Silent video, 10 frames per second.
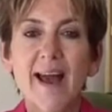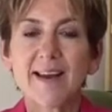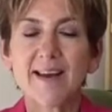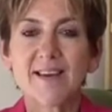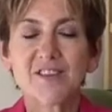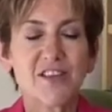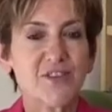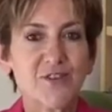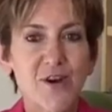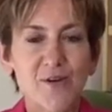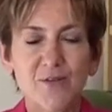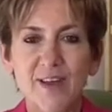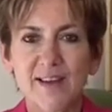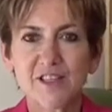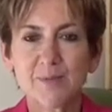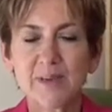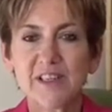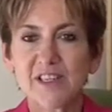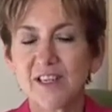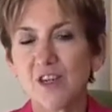allies, as you know, of the
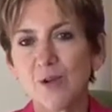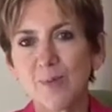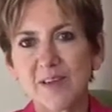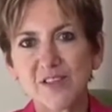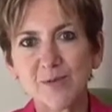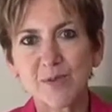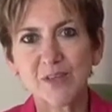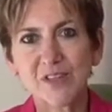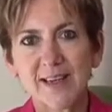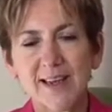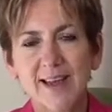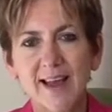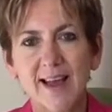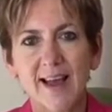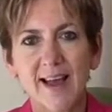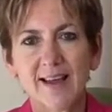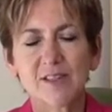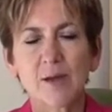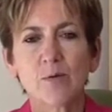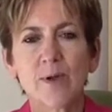LGBTQ+ community,
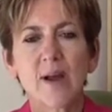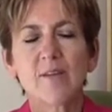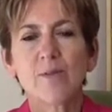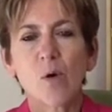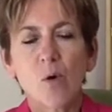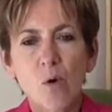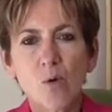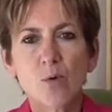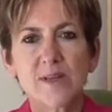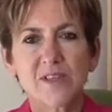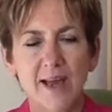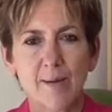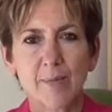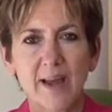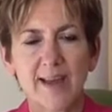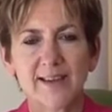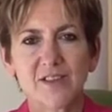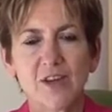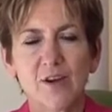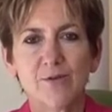and we have always
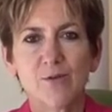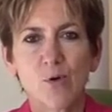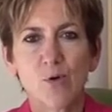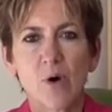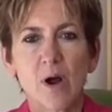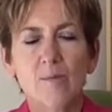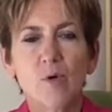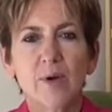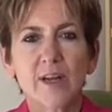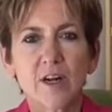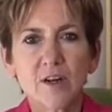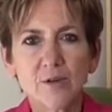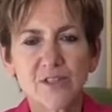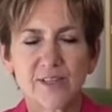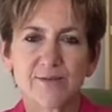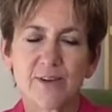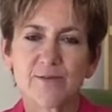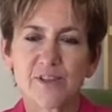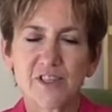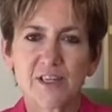campaigned for a more inclusive
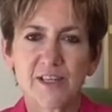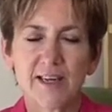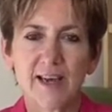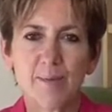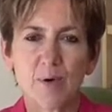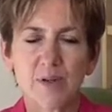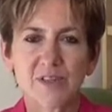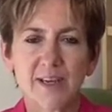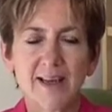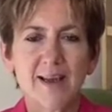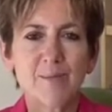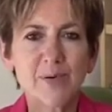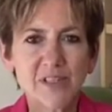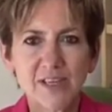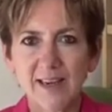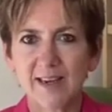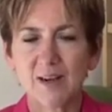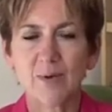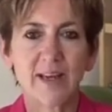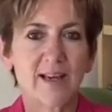fertility care policy, particularly
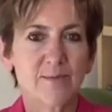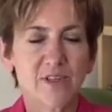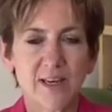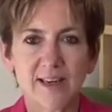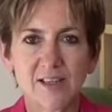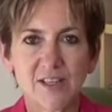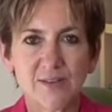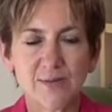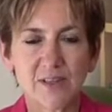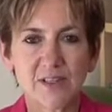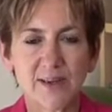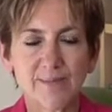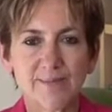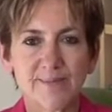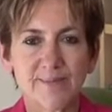when it comes to NHS funding.